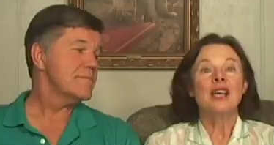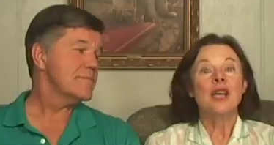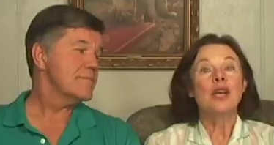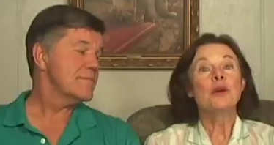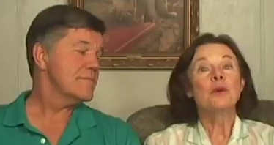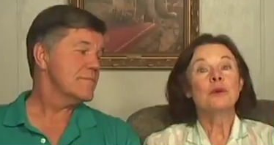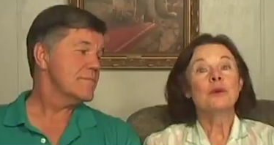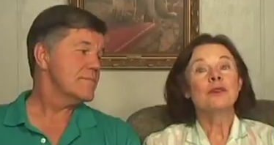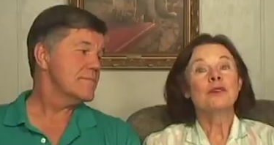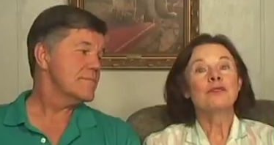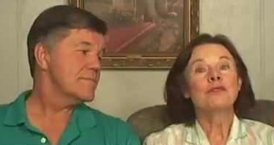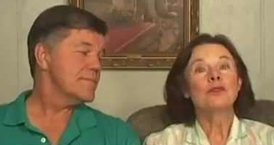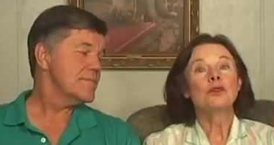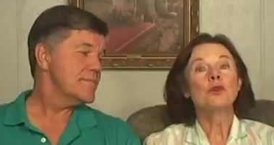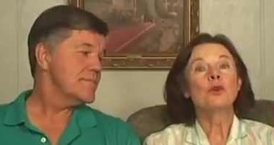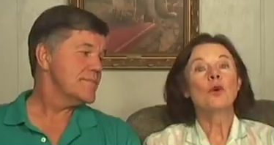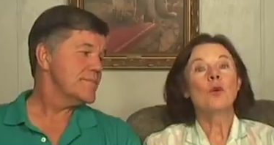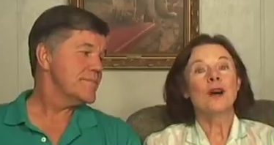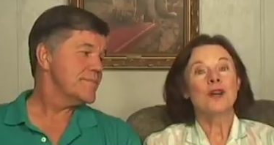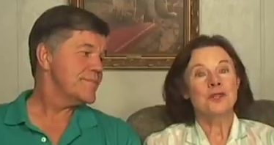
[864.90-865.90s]
Speaker 1: Here are a
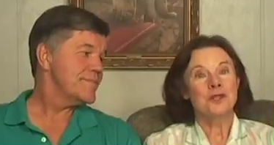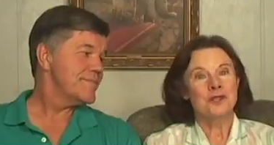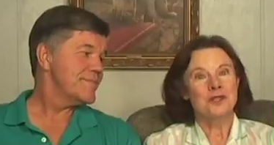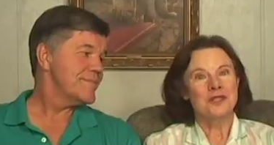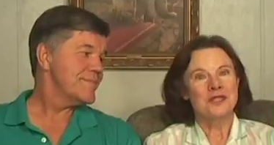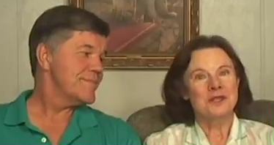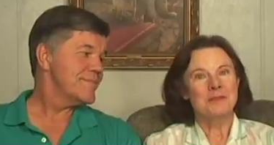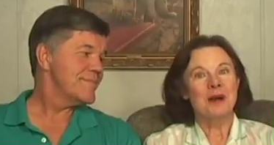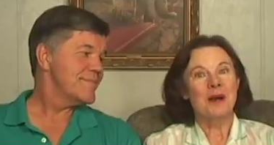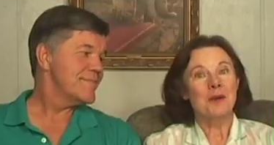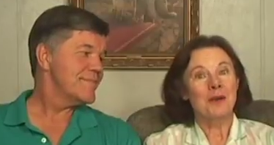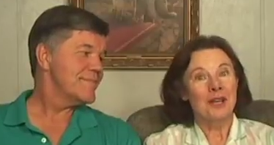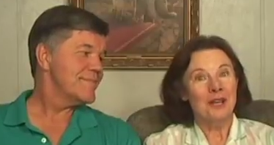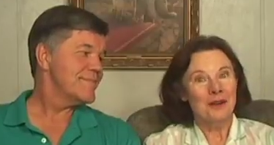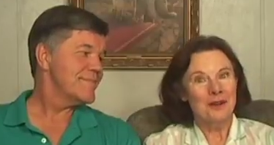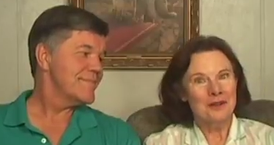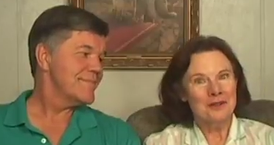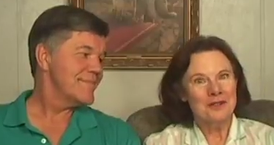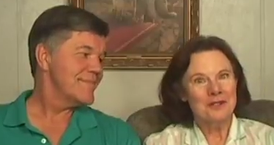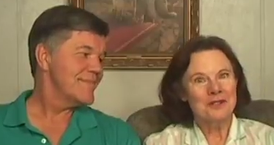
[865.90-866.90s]
few questions about
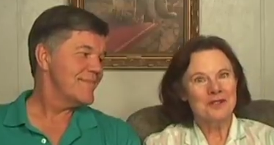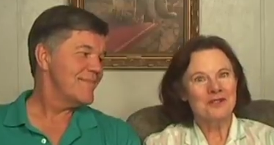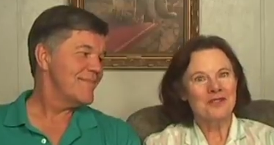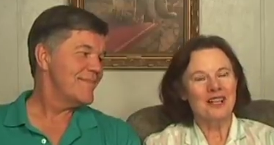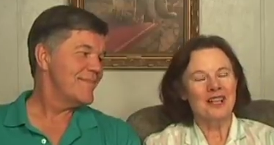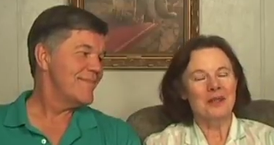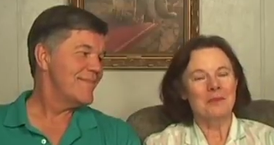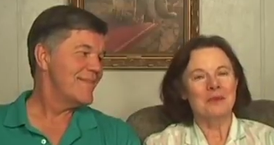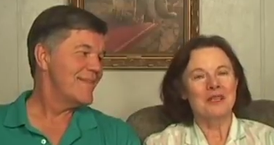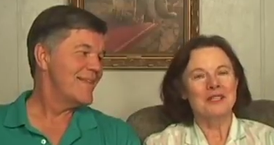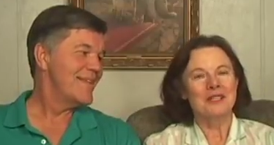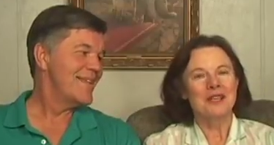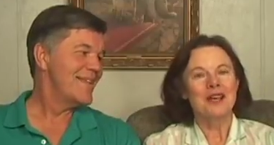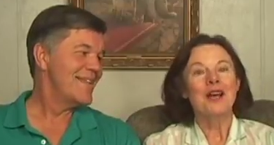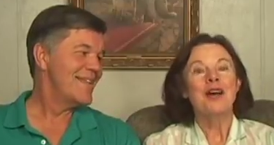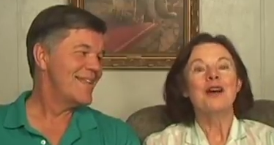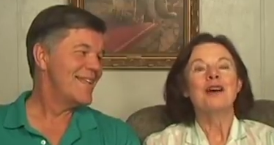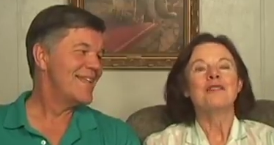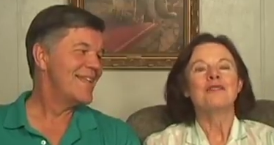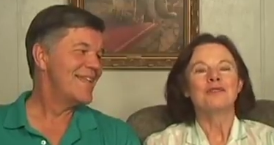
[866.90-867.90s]
character development
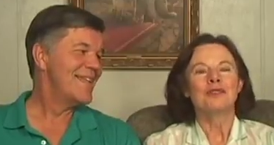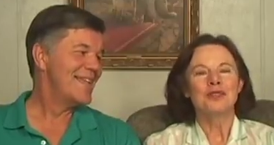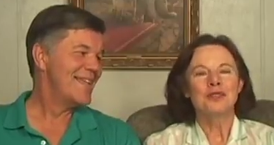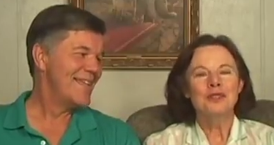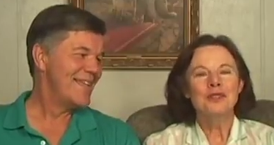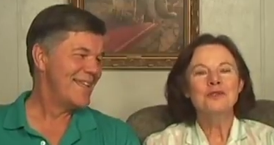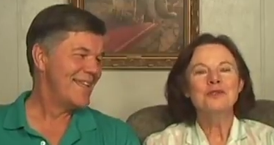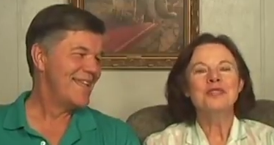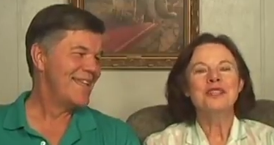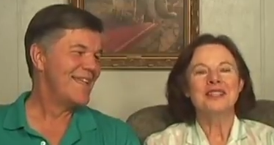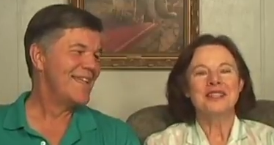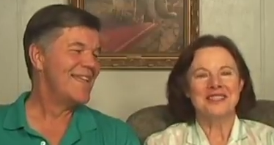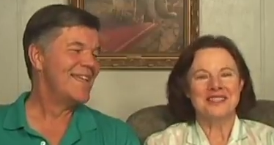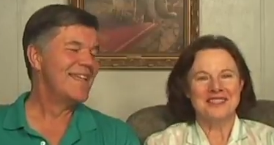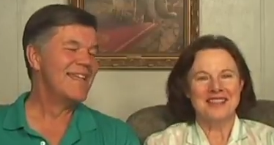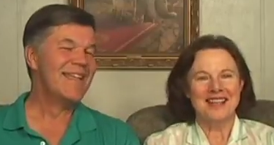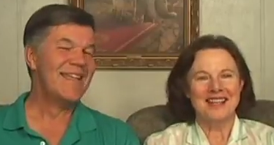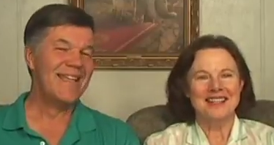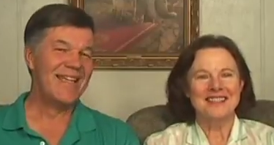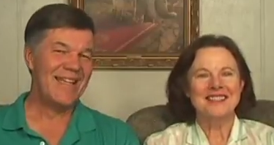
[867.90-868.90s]
for you to
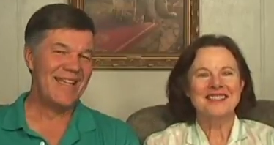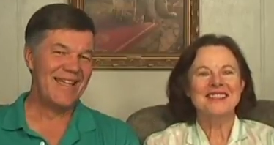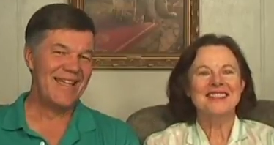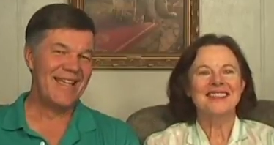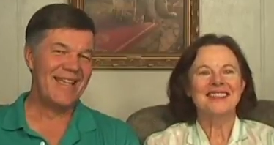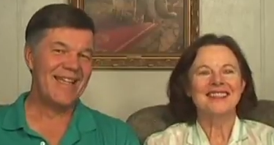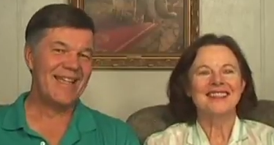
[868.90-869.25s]
discuss.